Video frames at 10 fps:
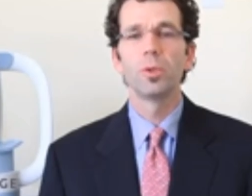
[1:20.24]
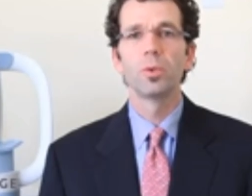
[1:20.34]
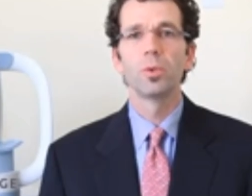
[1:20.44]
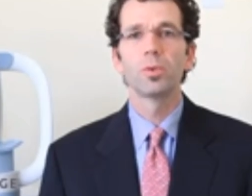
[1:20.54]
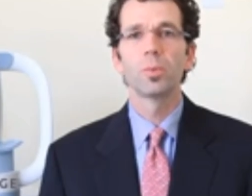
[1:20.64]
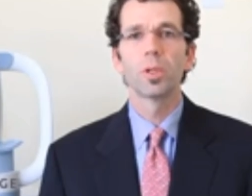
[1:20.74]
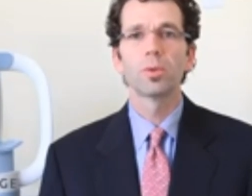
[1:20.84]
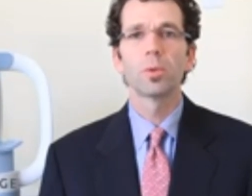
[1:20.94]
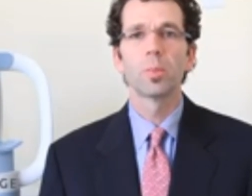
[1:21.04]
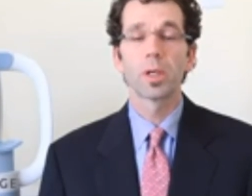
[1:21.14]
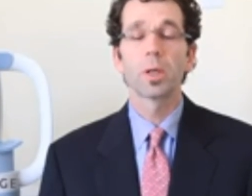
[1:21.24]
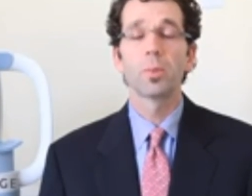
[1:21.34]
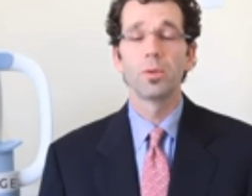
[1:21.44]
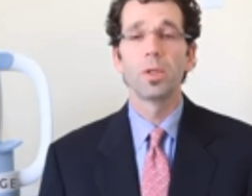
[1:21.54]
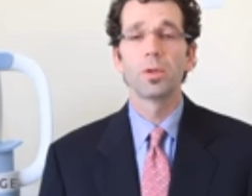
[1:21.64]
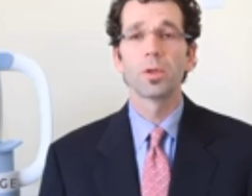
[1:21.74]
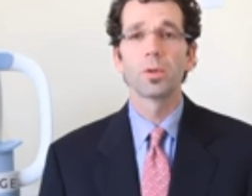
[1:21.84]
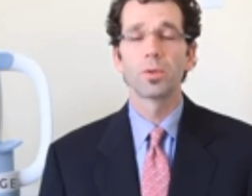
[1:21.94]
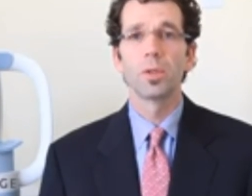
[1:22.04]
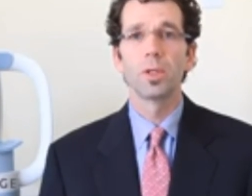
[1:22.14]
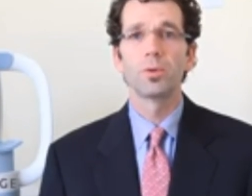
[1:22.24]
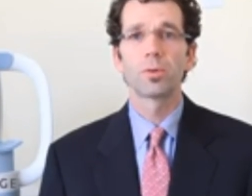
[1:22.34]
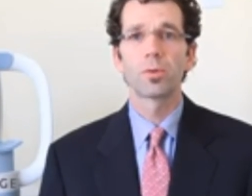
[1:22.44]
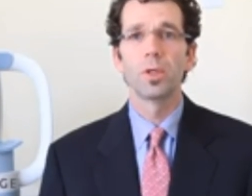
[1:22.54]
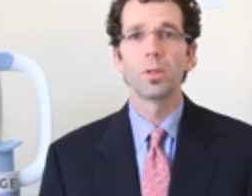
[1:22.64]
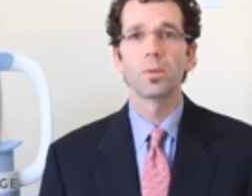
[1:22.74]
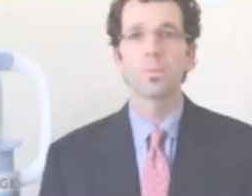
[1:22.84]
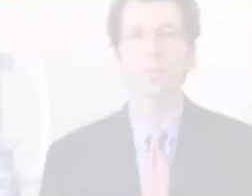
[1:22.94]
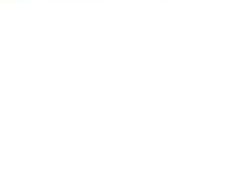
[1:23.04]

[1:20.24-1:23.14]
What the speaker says: of view to be able to pick up the detail that you need to see.